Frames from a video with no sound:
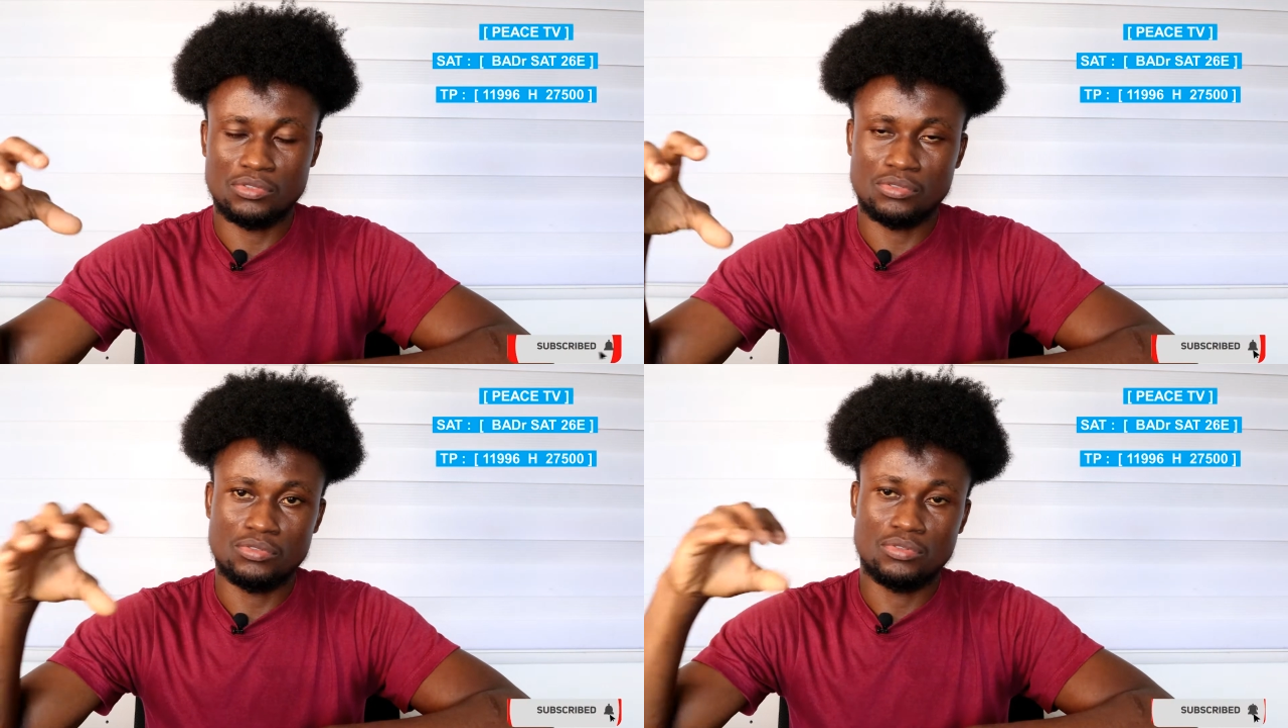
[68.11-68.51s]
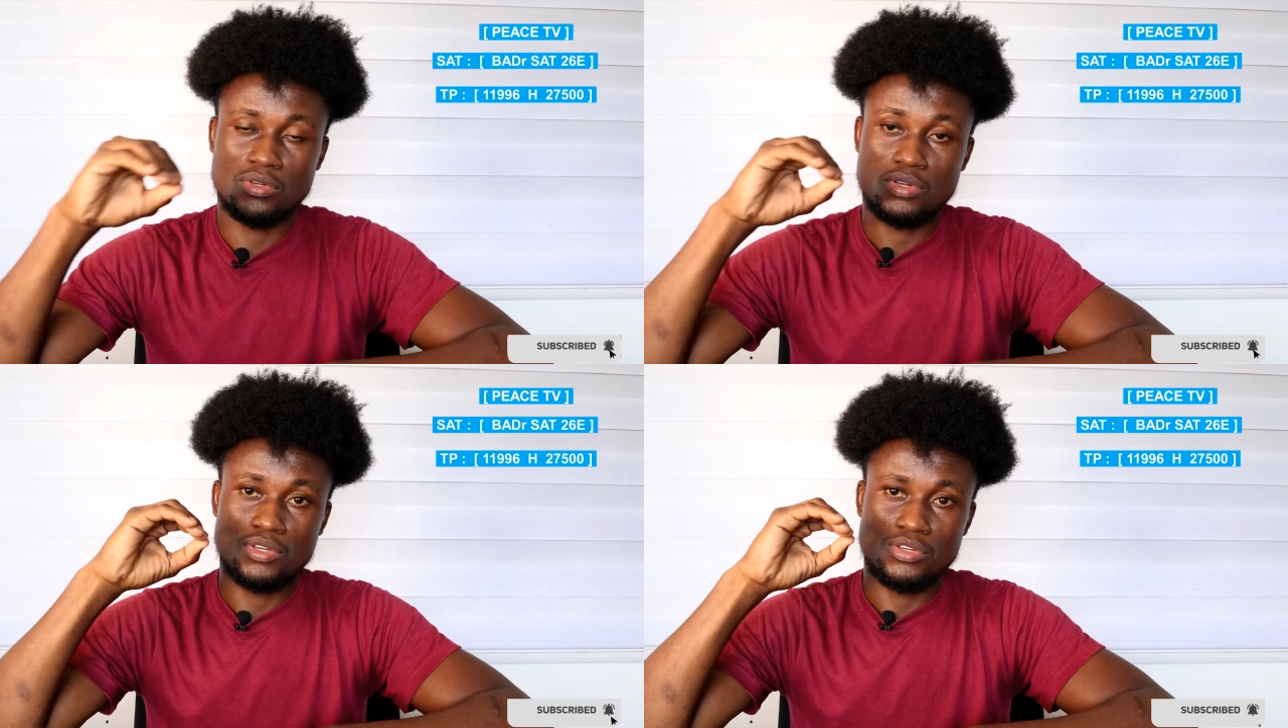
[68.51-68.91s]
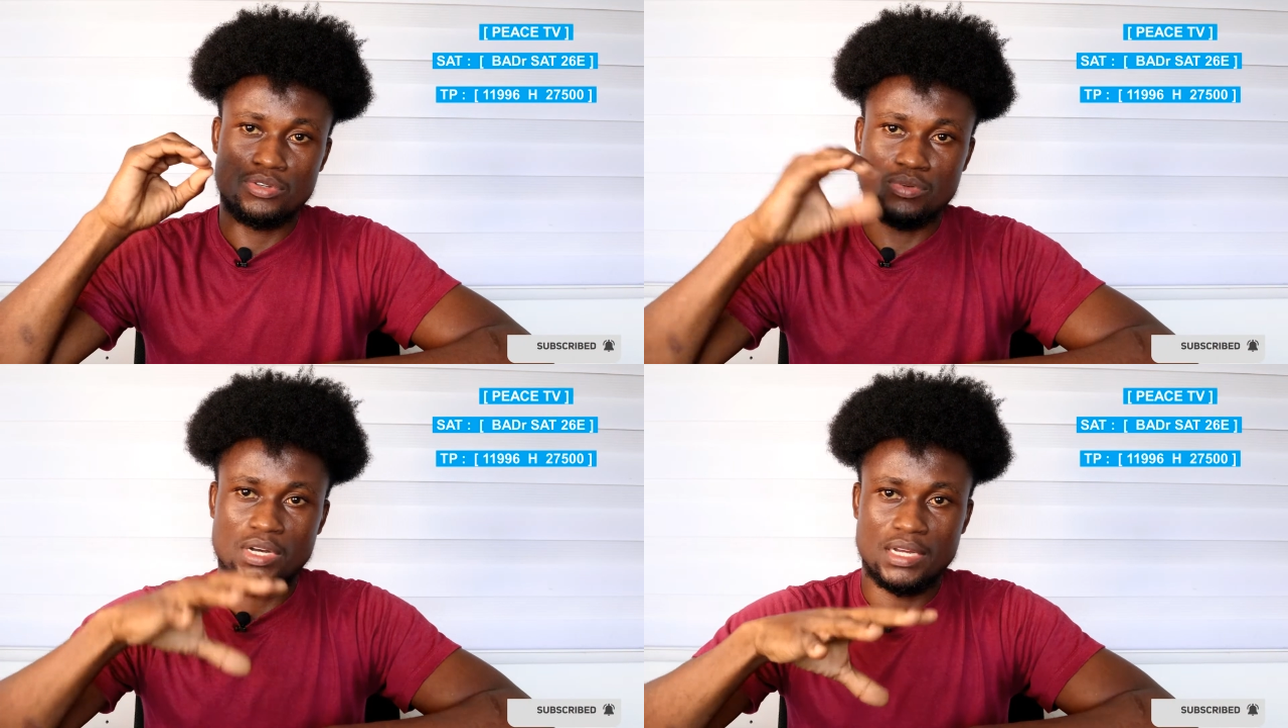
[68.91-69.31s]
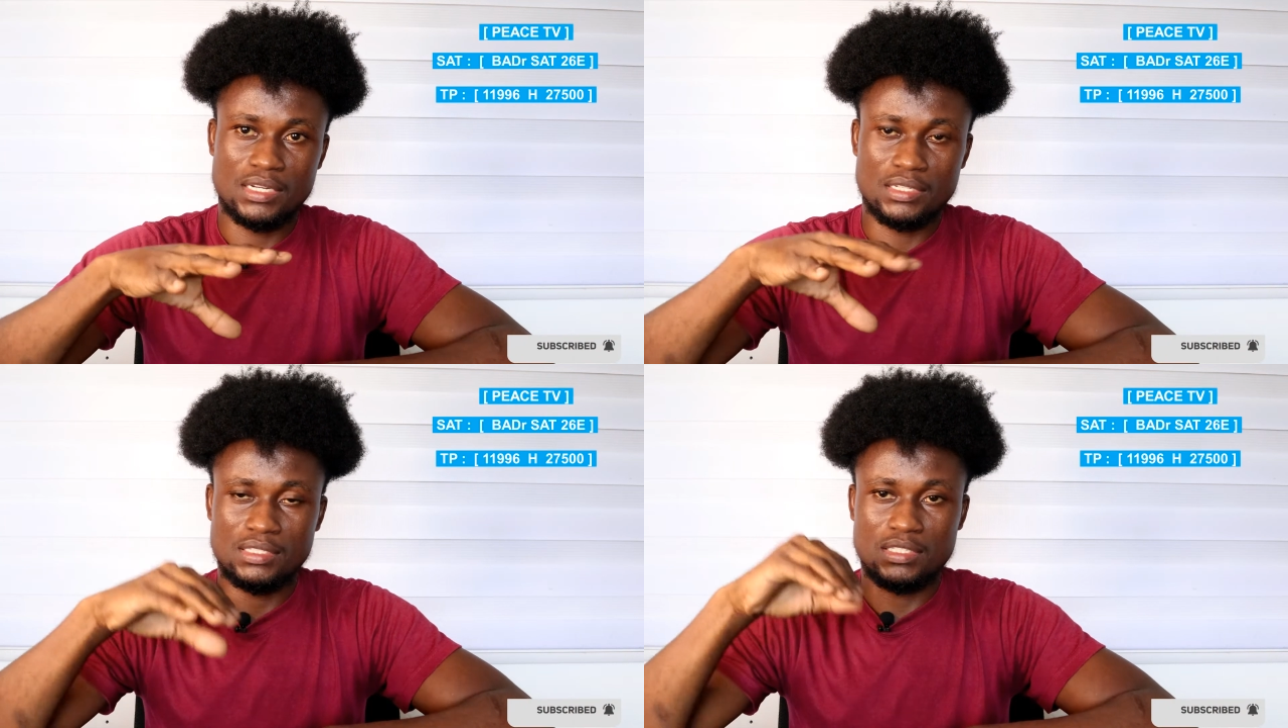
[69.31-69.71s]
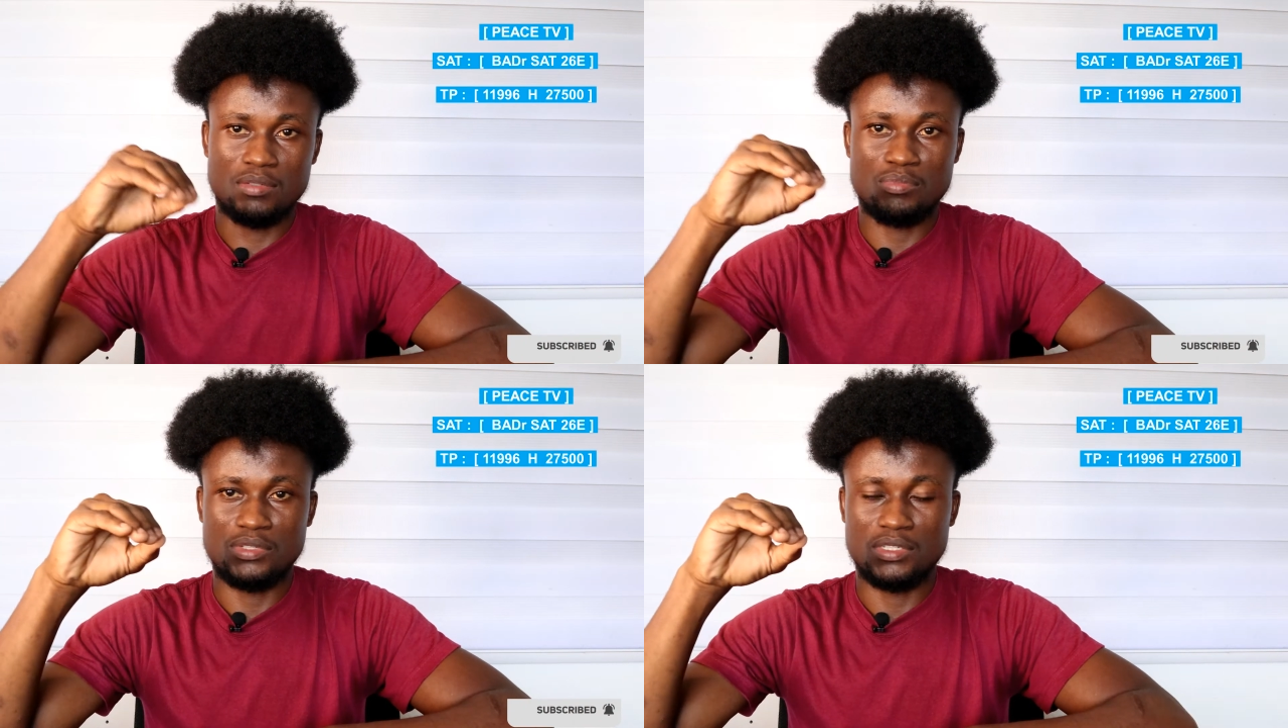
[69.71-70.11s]
So you add this
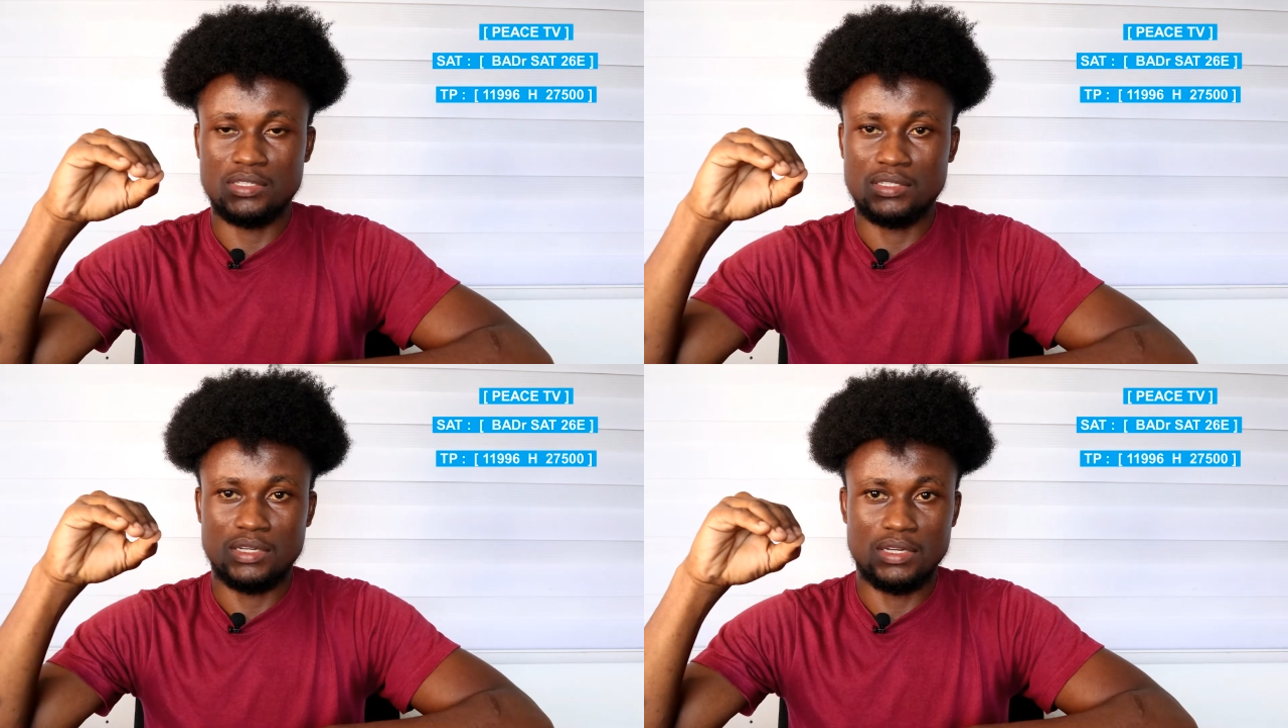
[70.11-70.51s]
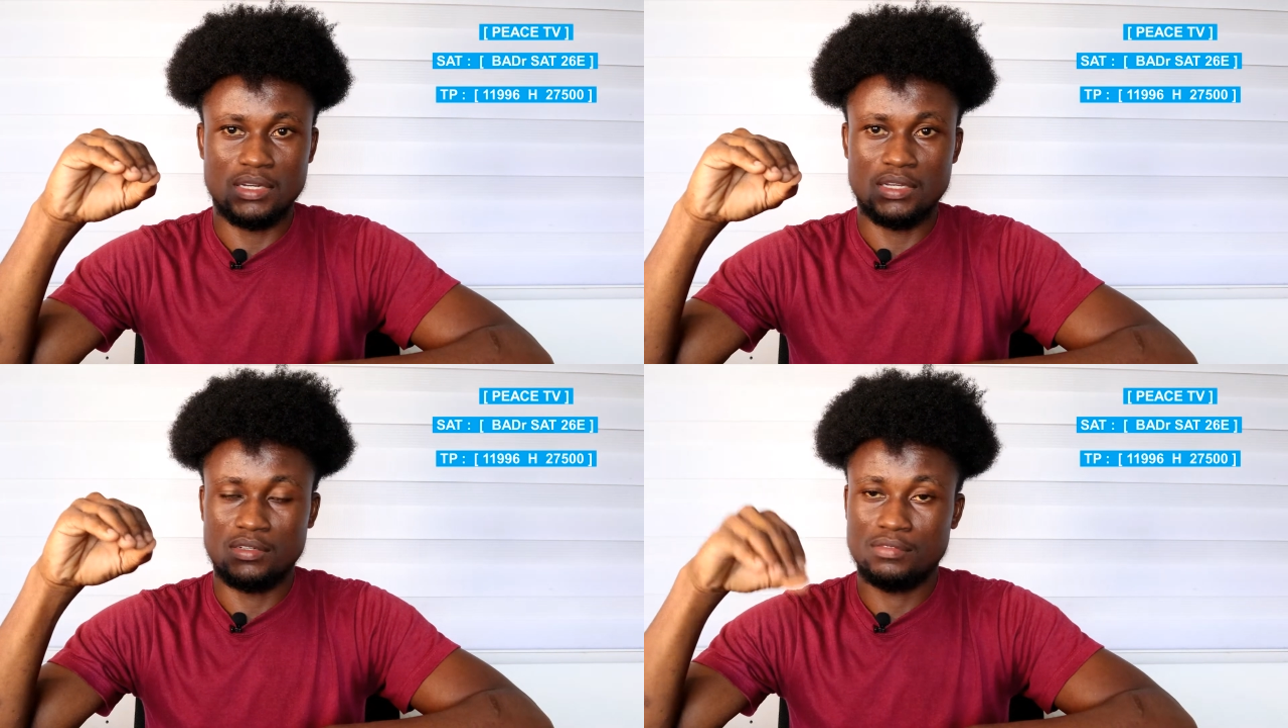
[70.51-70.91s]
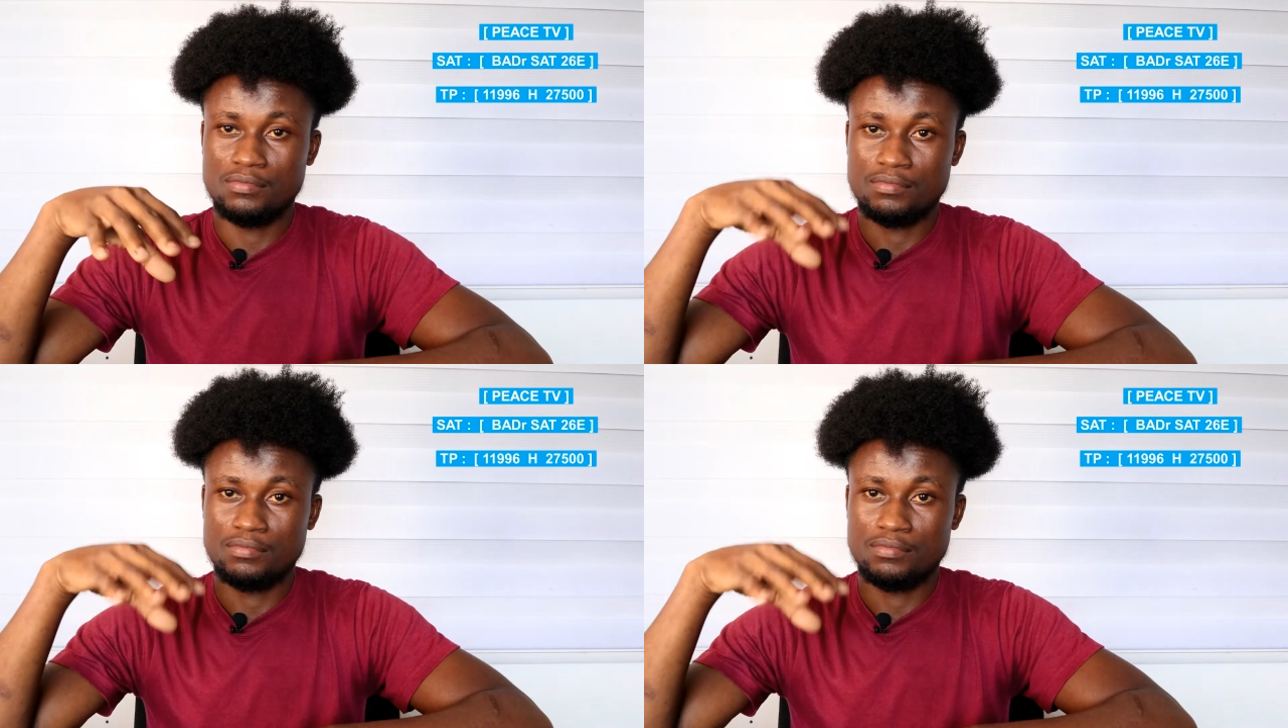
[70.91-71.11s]
TP and then